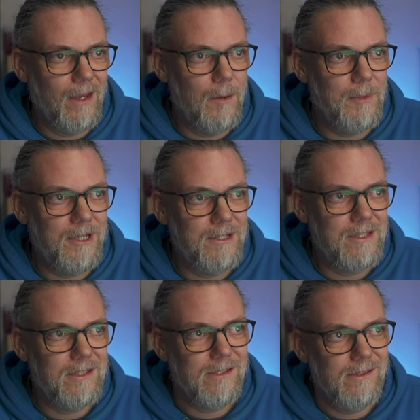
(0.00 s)
I mean
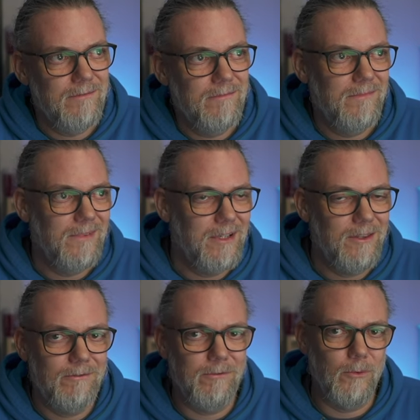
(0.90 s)
it's in
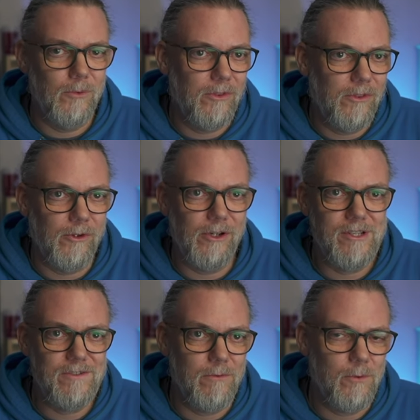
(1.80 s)
the four,
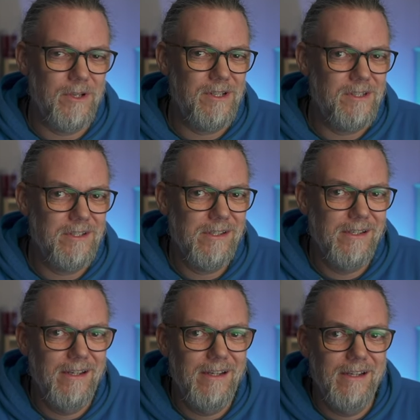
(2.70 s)
30s, 40s
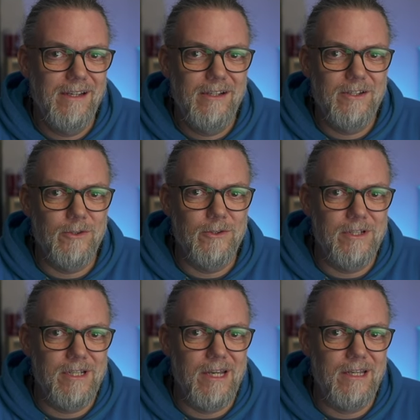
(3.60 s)
during the
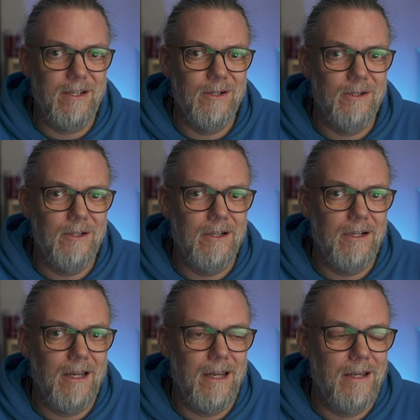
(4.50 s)
day here.
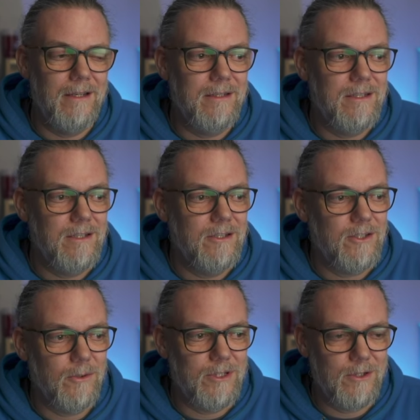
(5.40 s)
And
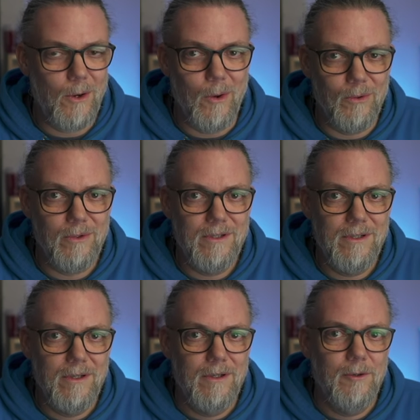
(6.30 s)
so it's cold,
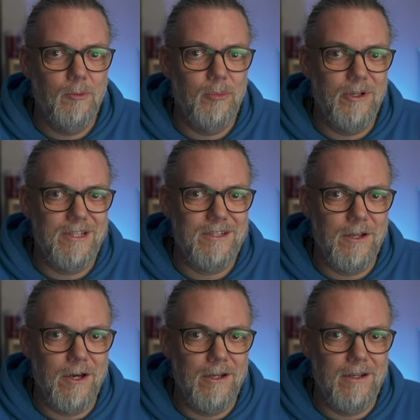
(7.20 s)
but it's
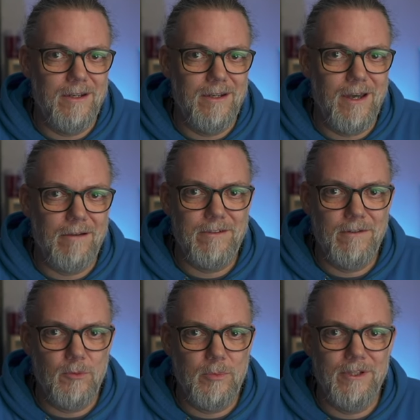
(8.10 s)
not I've
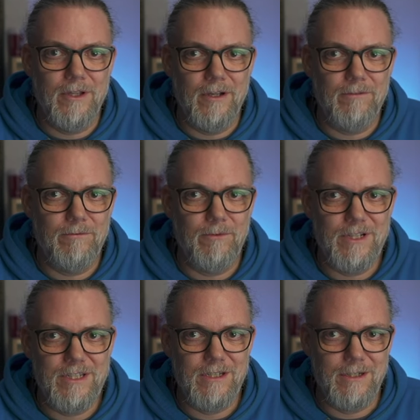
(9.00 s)
never been like
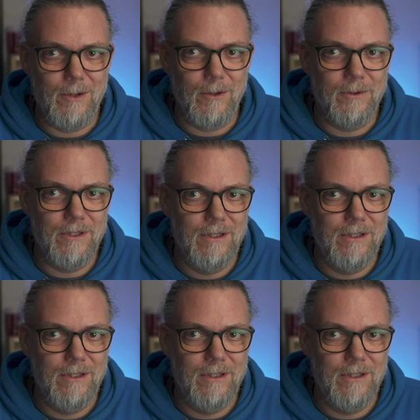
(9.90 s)
freezing cold.